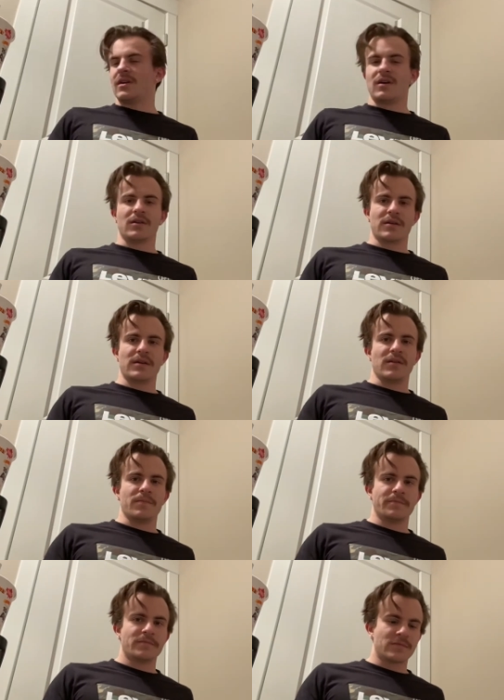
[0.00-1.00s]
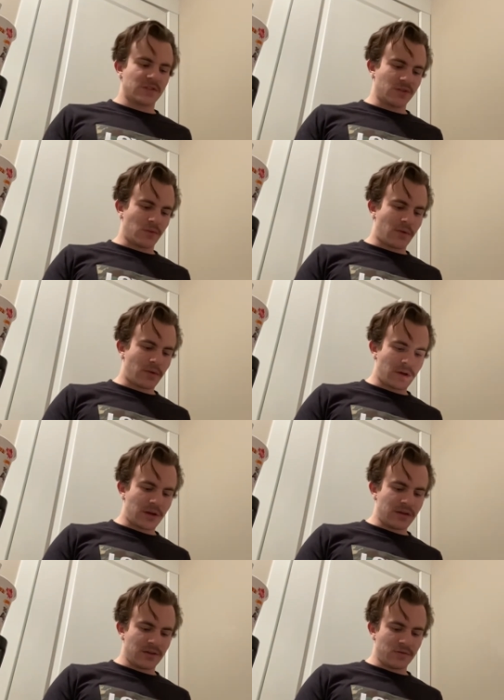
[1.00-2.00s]
All right. So what we're
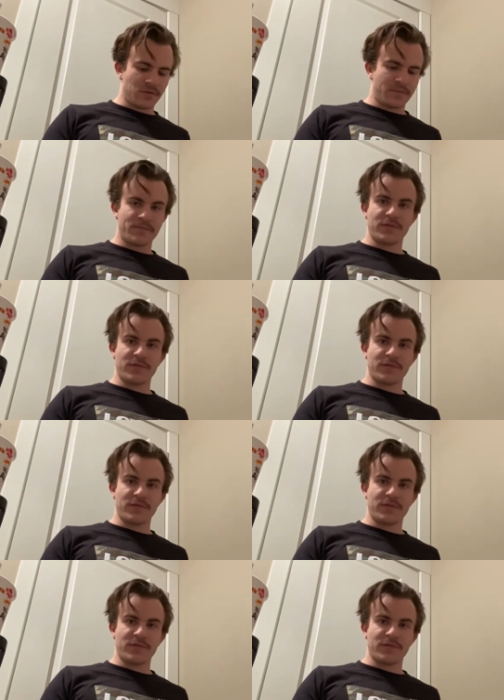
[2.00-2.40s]
going to do